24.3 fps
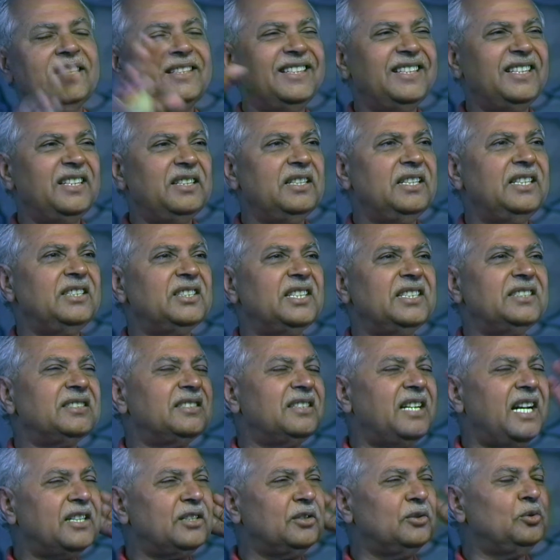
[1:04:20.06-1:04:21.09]
then he, he
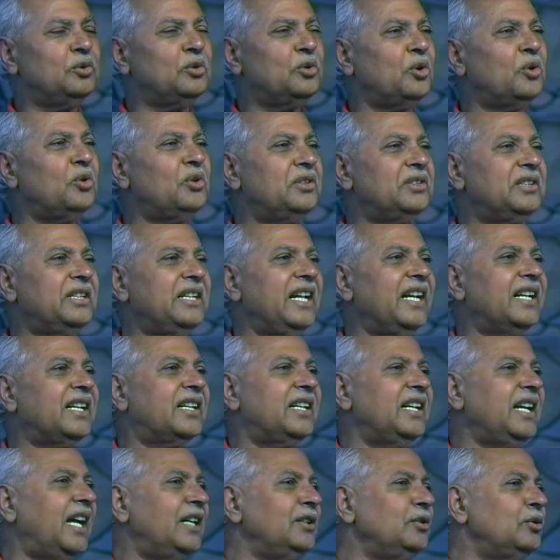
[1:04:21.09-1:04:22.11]
says that you don't
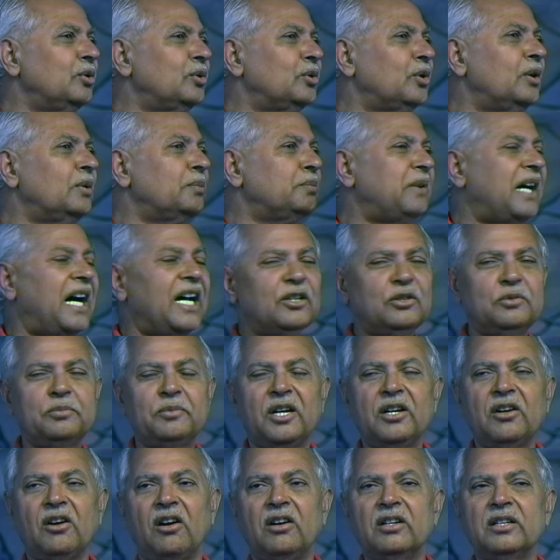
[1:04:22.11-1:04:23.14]
take care, you don't follow
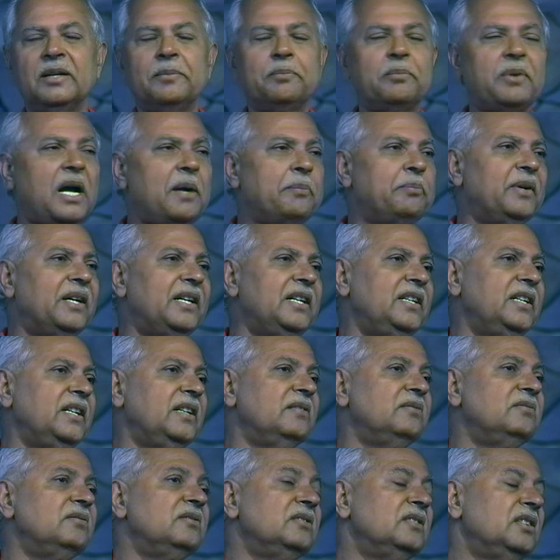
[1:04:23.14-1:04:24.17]
my order
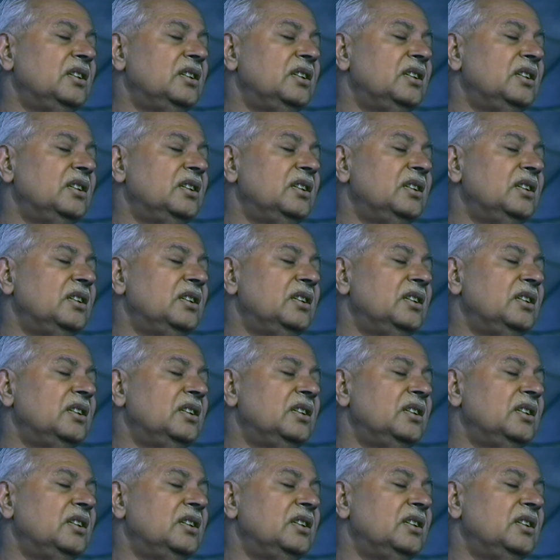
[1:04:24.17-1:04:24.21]
properly.